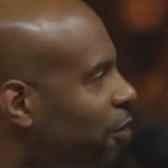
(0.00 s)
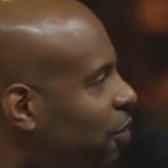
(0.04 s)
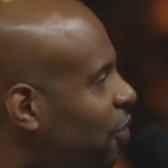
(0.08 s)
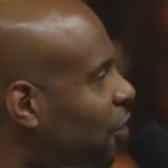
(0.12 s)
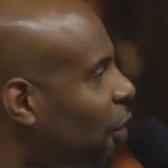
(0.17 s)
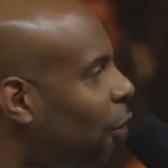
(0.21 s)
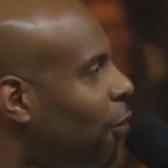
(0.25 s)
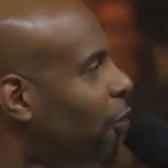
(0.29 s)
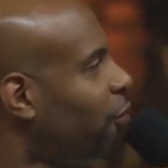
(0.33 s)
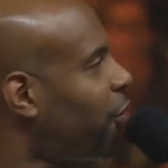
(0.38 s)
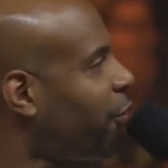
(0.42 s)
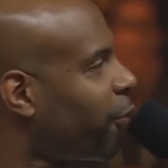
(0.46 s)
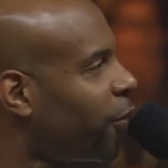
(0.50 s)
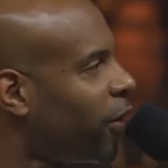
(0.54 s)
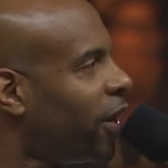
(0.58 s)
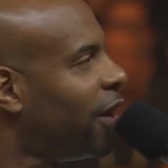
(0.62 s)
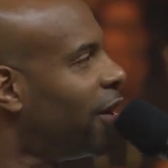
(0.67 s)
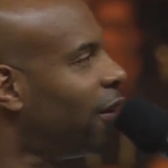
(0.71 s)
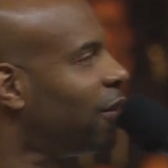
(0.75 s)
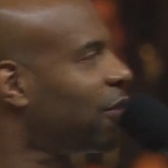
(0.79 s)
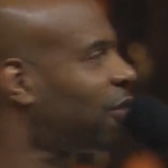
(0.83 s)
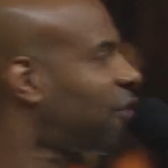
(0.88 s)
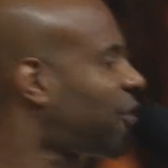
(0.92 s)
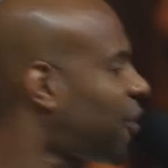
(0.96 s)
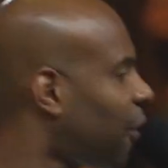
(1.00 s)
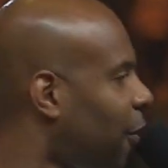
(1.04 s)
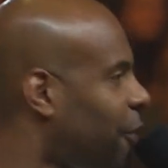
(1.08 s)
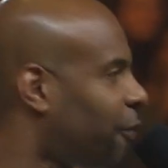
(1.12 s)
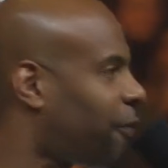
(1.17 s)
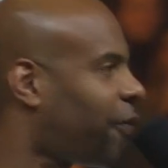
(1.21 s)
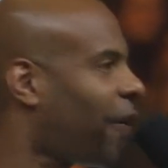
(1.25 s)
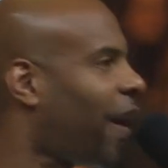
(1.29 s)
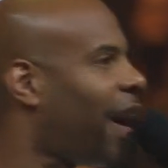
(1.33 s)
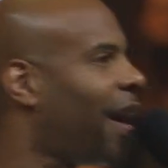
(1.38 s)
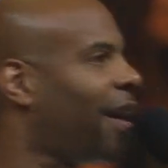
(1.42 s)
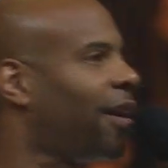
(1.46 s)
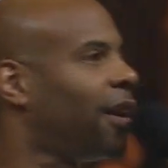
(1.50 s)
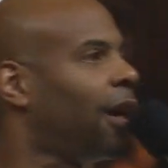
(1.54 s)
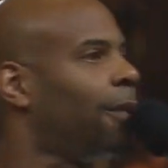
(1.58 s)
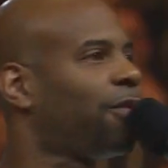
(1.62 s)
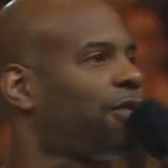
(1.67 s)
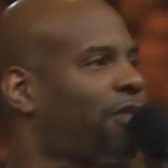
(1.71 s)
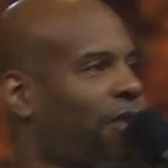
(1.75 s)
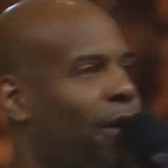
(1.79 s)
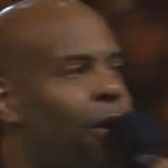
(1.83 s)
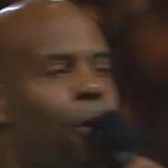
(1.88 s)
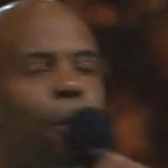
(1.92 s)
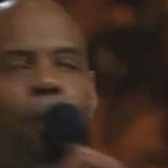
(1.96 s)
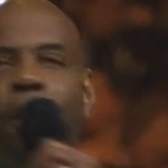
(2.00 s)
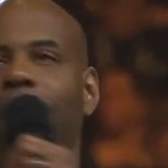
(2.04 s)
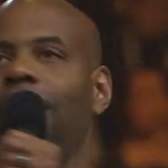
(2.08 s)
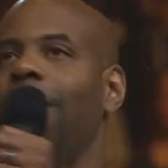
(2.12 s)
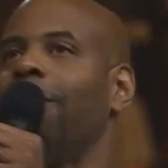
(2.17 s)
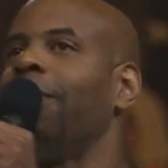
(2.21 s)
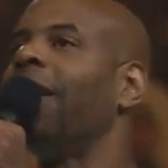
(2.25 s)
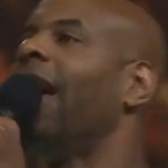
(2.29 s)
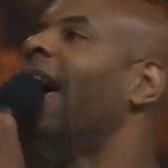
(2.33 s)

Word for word: so thrilled, so fired up, so pumped.